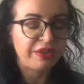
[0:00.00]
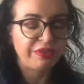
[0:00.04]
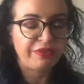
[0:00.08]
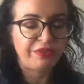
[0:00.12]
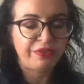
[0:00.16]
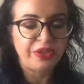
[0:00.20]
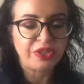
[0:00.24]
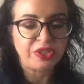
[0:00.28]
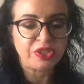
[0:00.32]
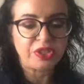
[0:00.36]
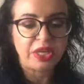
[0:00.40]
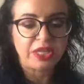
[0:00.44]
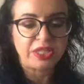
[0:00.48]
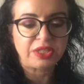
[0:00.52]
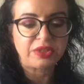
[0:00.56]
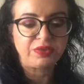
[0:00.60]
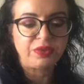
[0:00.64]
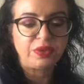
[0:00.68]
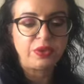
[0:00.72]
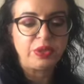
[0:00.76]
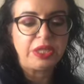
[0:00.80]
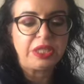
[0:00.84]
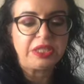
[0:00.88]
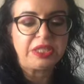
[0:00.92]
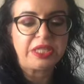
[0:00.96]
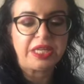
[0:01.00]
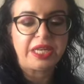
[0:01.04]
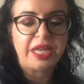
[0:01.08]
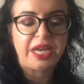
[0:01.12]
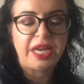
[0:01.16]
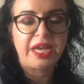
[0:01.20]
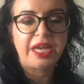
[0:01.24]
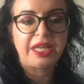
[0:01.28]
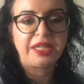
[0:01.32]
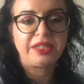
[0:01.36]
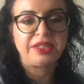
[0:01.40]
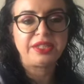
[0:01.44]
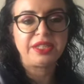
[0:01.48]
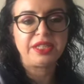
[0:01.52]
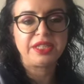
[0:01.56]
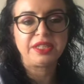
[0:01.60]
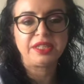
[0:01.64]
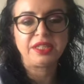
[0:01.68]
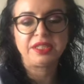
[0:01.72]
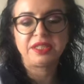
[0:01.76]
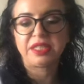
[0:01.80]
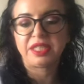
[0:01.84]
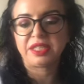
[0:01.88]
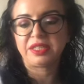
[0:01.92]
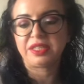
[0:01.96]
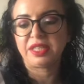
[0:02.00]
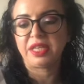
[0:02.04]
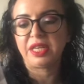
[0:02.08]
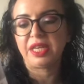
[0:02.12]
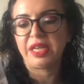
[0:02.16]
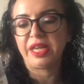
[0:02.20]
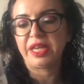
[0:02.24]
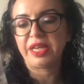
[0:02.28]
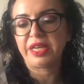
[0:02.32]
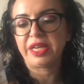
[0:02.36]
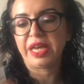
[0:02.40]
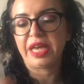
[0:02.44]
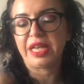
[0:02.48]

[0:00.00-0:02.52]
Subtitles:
a facial exfoliant, and I had here this acrylic